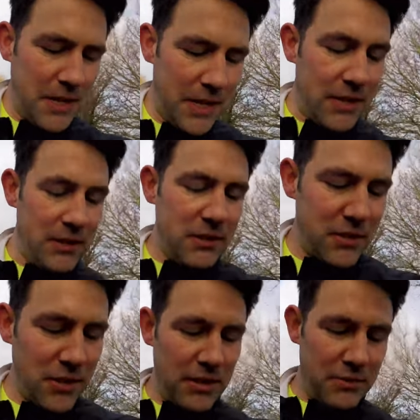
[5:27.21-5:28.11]
And it looks
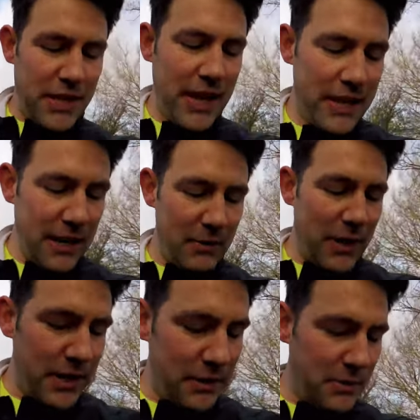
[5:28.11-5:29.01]
like I was getting that
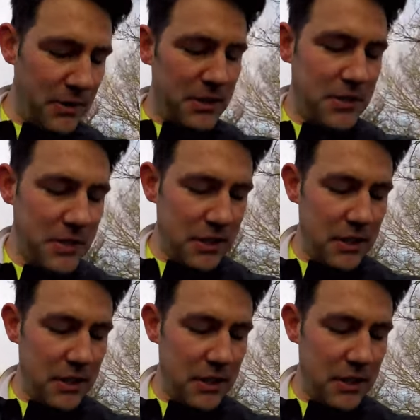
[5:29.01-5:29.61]
way, because